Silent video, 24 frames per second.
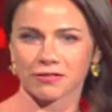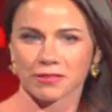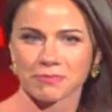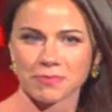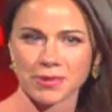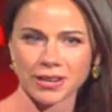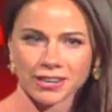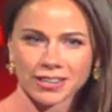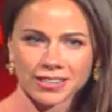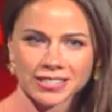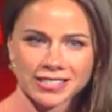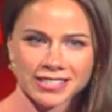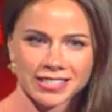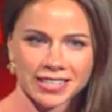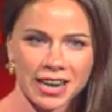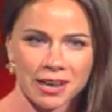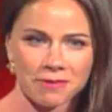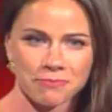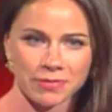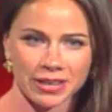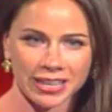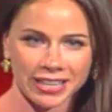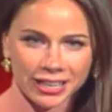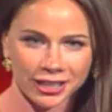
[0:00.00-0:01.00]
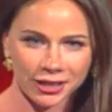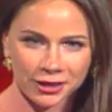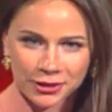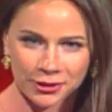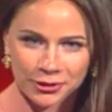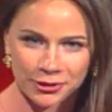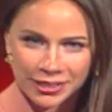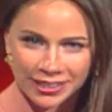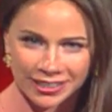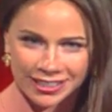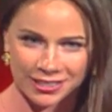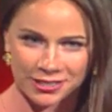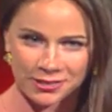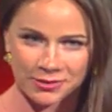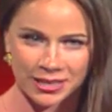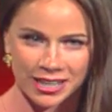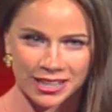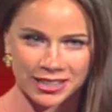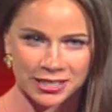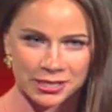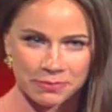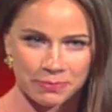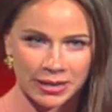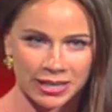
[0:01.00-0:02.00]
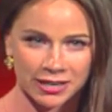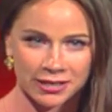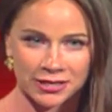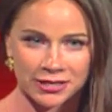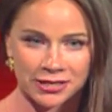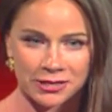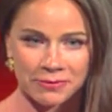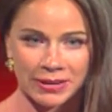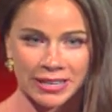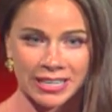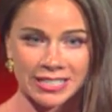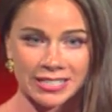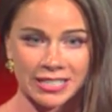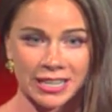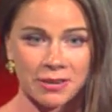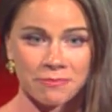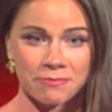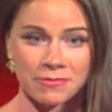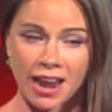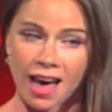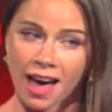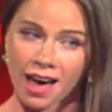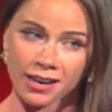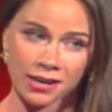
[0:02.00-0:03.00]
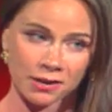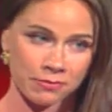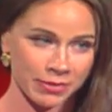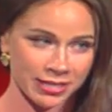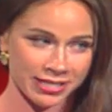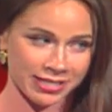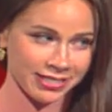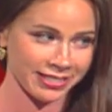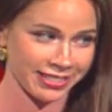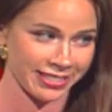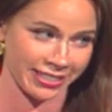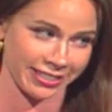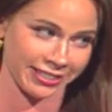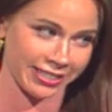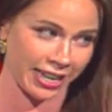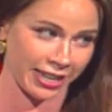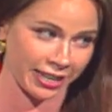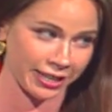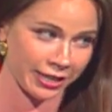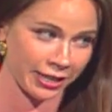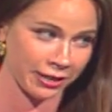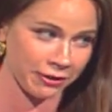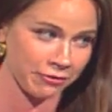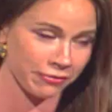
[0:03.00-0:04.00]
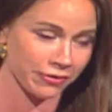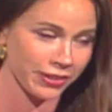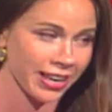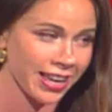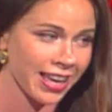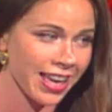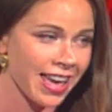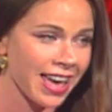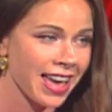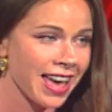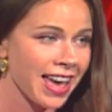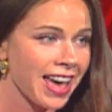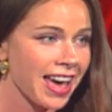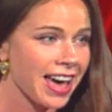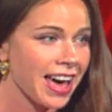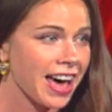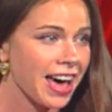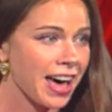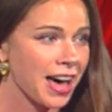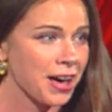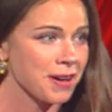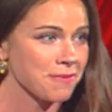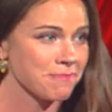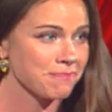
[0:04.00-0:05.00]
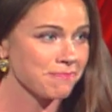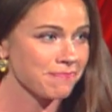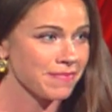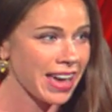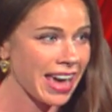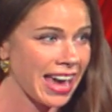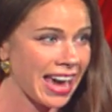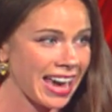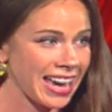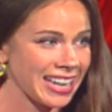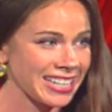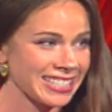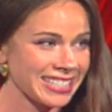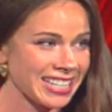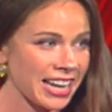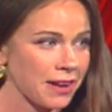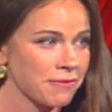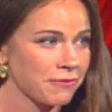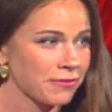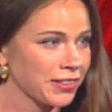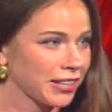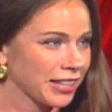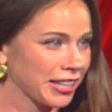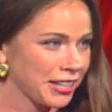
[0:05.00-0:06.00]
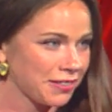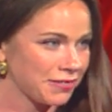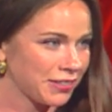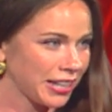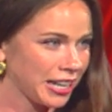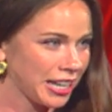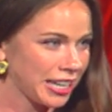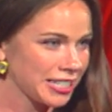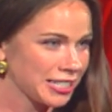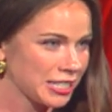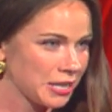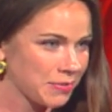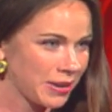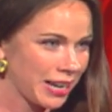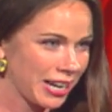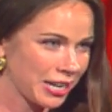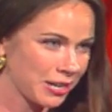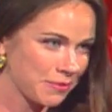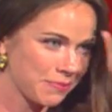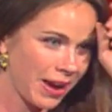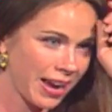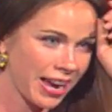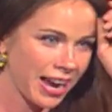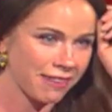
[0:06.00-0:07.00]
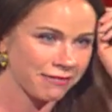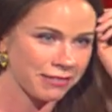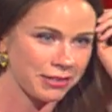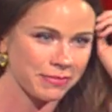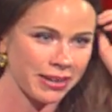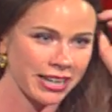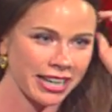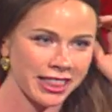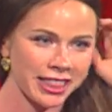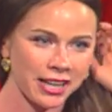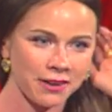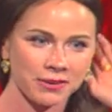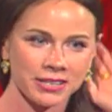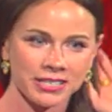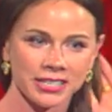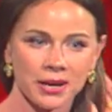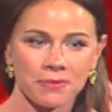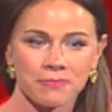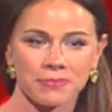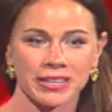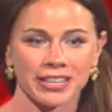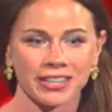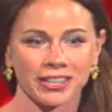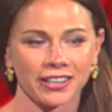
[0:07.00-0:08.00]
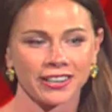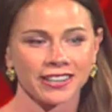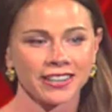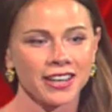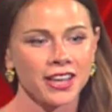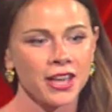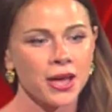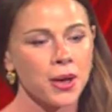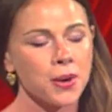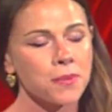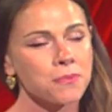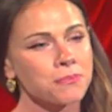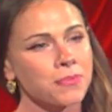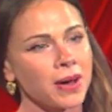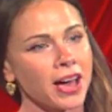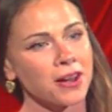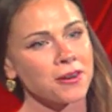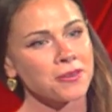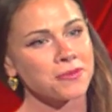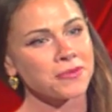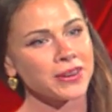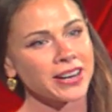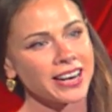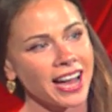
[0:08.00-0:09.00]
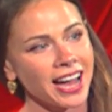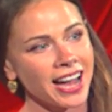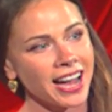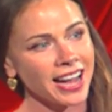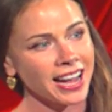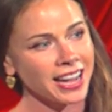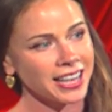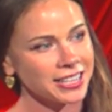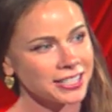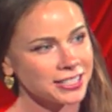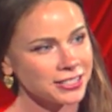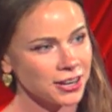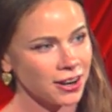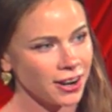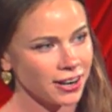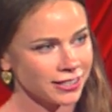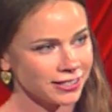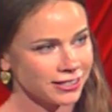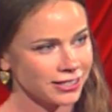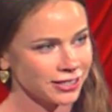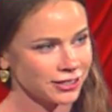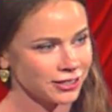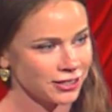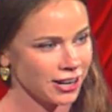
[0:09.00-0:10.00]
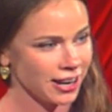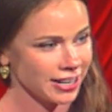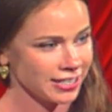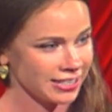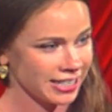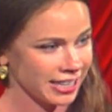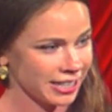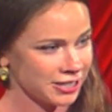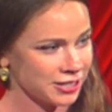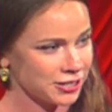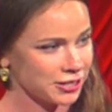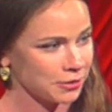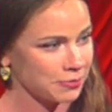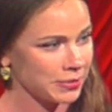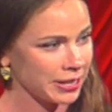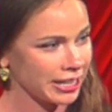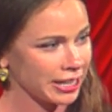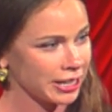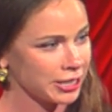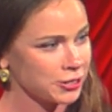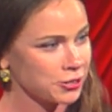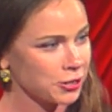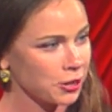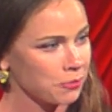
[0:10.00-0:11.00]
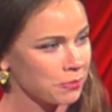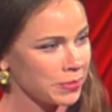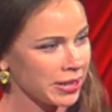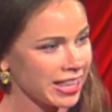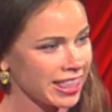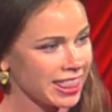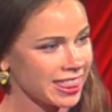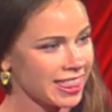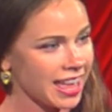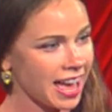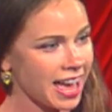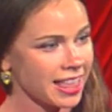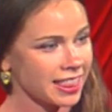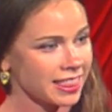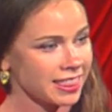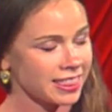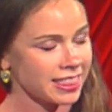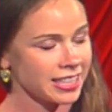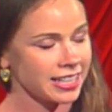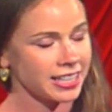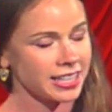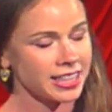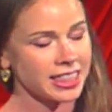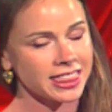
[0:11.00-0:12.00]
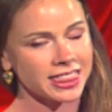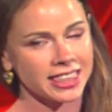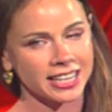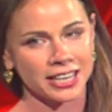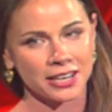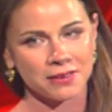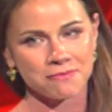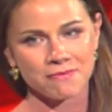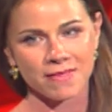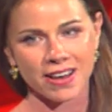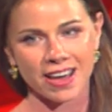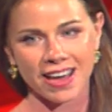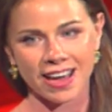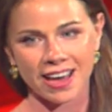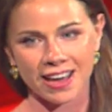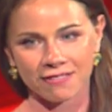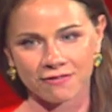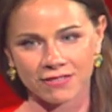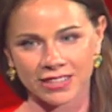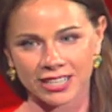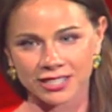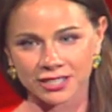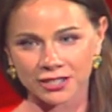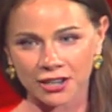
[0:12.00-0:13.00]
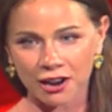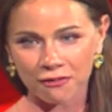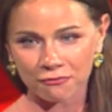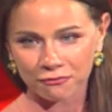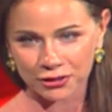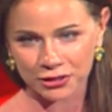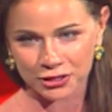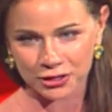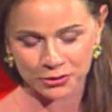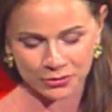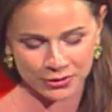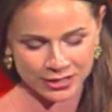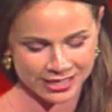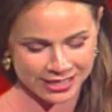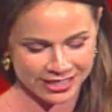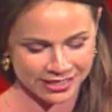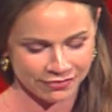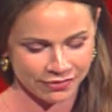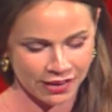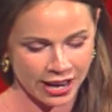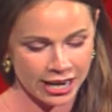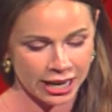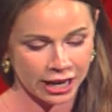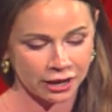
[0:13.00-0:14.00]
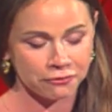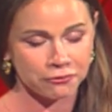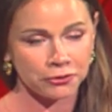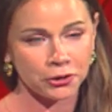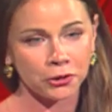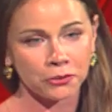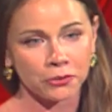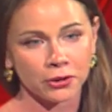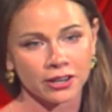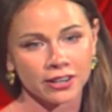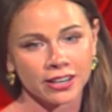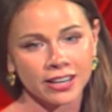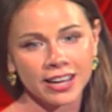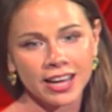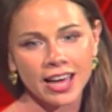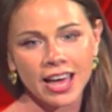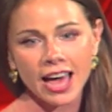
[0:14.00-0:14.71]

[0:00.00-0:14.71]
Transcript: embarrassed that I'm being included as one of the speakers because I am not a business executive. And I'm feeling very intimidated by everybody that was up here. But when I talked to John Teedstrom and he told me that the theme of this conference was defining forward,